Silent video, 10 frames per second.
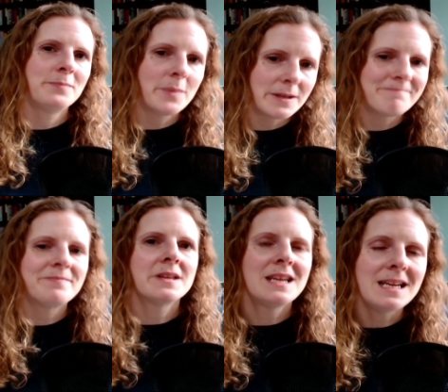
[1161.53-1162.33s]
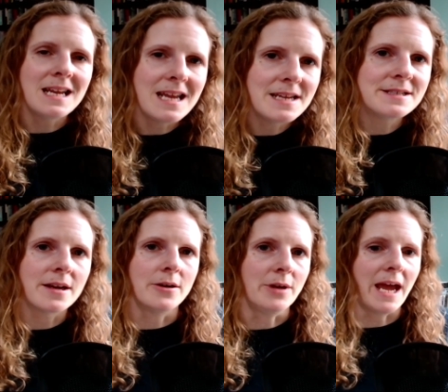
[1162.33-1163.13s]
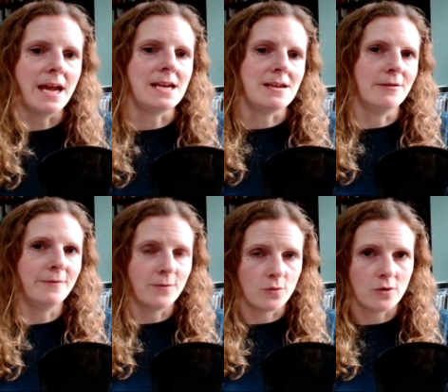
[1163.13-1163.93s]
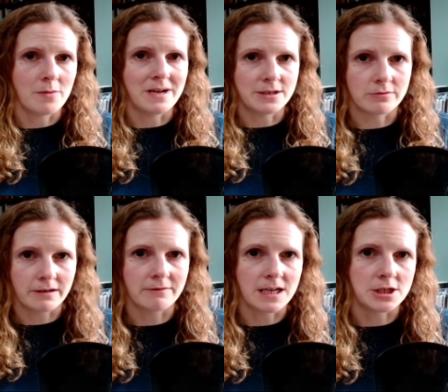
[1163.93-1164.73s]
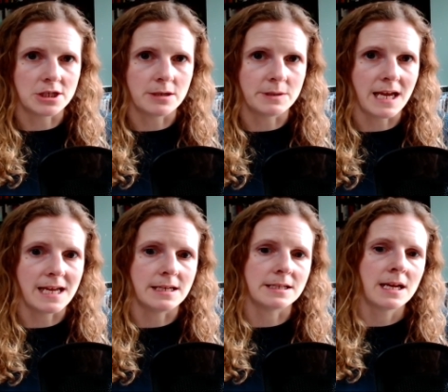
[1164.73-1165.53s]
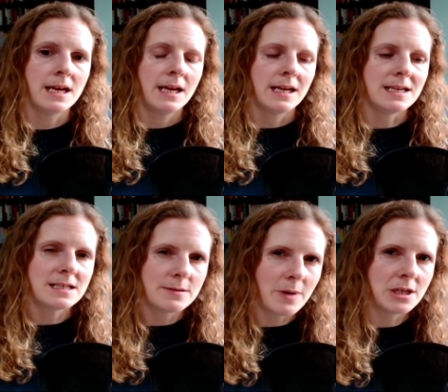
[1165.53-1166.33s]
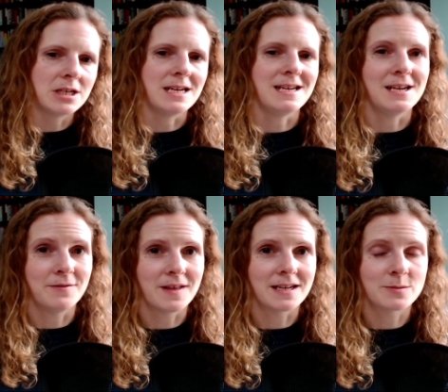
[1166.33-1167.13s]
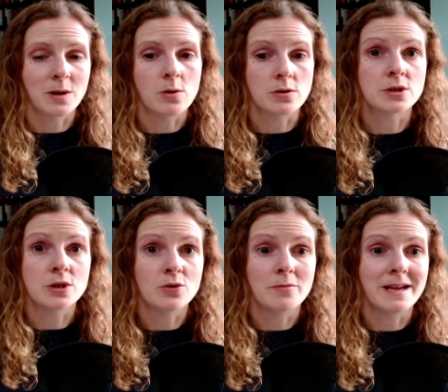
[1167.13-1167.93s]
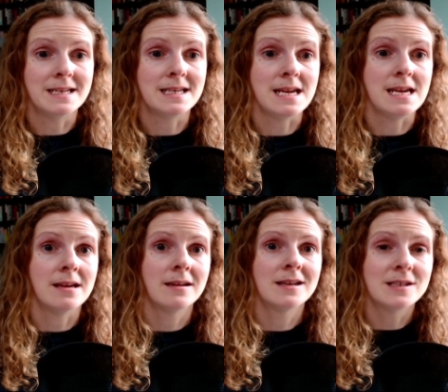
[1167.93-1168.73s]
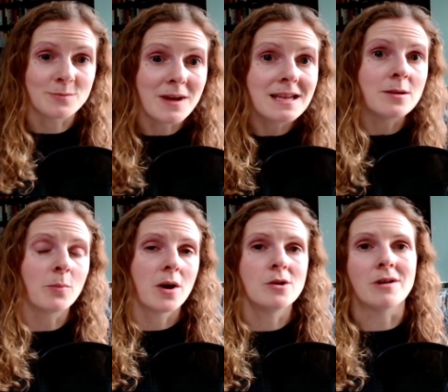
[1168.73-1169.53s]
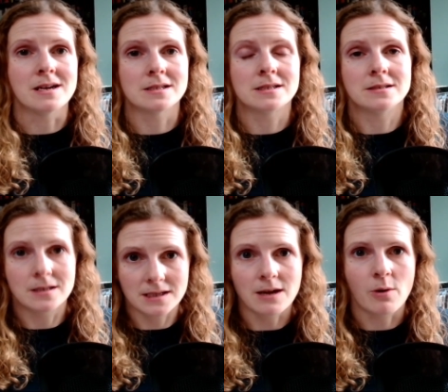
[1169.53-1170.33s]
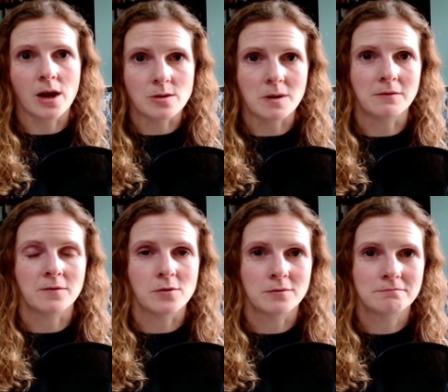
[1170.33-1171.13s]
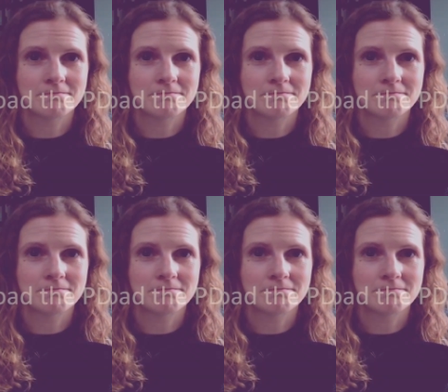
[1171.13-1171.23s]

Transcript: But it is okay for a mentoring relationship to end, especially if that's because your mentee has made the progress that they were hoping for.